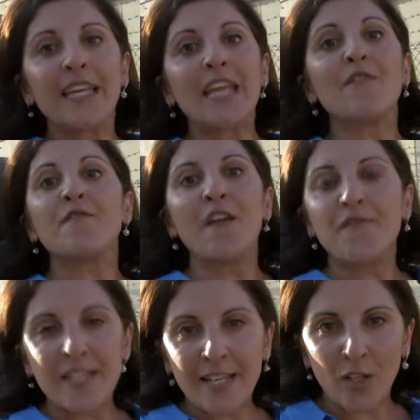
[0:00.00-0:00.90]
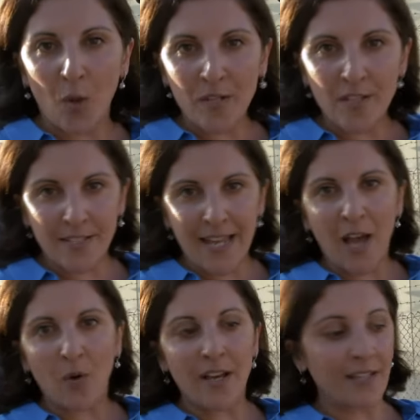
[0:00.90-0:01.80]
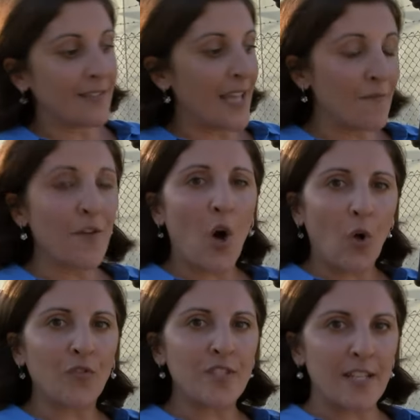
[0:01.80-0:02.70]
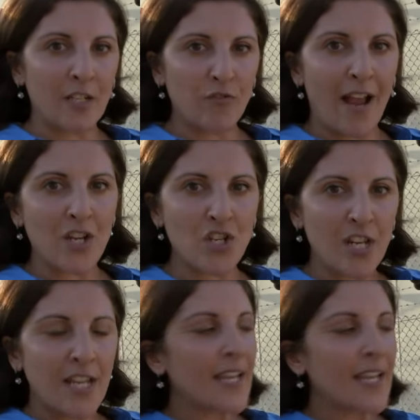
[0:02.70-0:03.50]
even 50 kilometres an hour and involved in a crash.